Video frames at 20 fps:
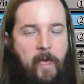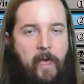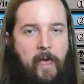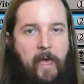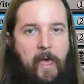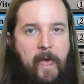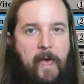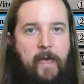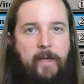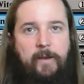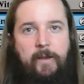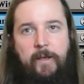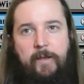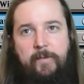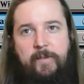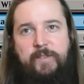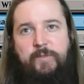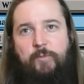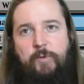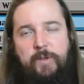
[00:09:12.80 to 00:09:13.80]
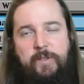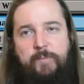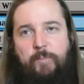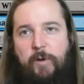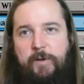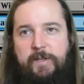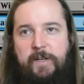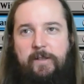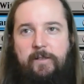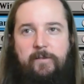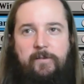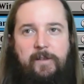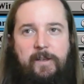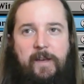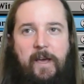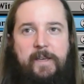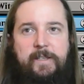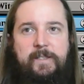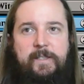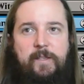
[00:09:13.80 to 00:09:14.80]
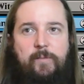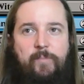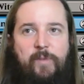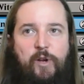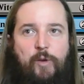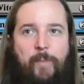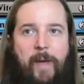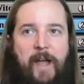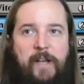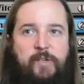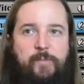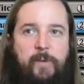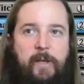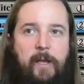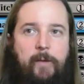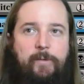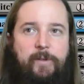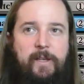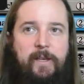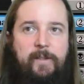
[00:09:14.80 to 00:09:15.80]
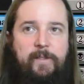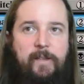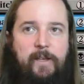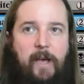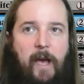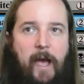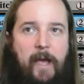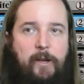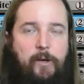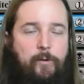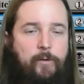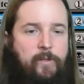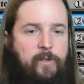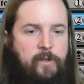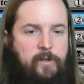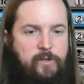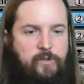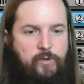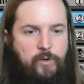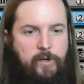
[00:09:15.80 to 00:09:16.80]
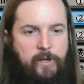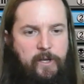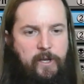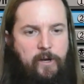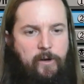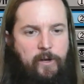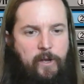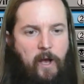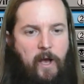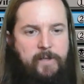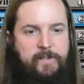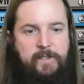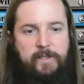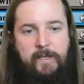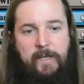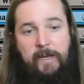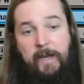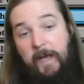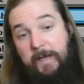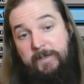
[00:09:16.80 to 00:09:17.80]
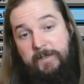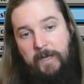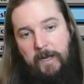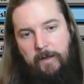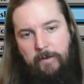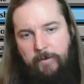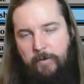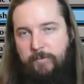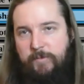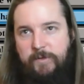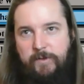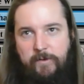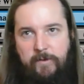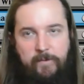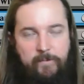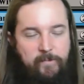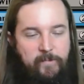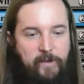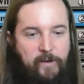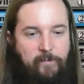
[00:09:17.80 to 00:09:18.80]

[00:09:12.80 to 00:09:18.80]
And this one is particularly nice in the mirror match, being able to hit the Kaido and the Enduring Curiosity and exile them so that